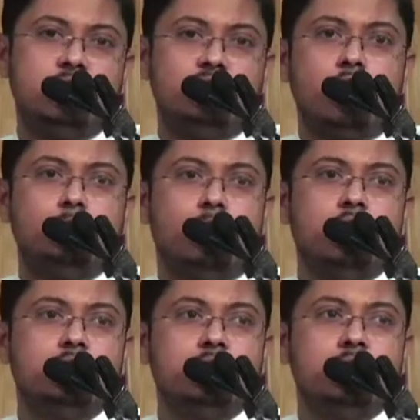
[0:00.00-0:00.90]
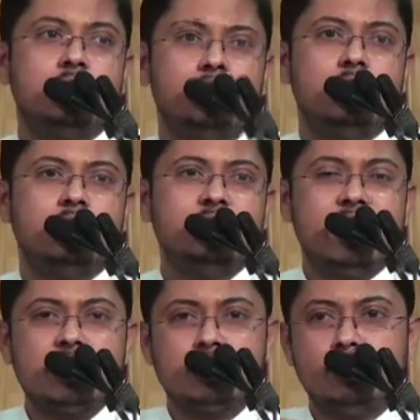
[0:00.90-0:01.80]
in foreign policy,
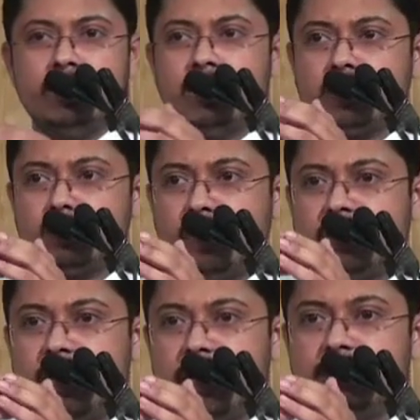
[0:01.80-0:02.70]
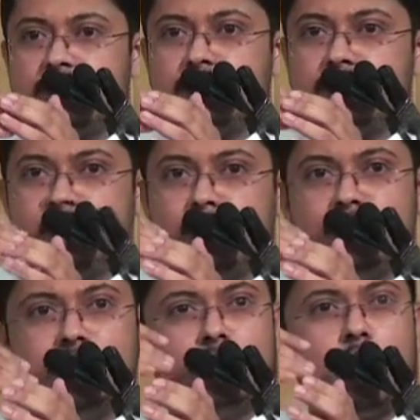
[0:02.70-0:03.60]
there has to be a specialized distinction
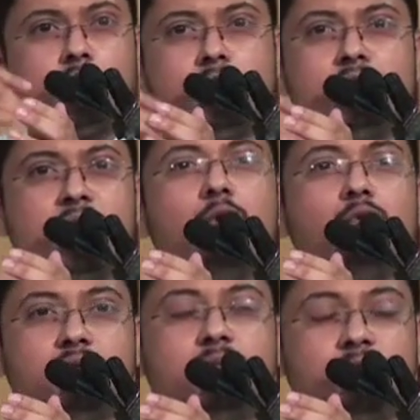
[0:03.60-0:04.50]
between the North and the South,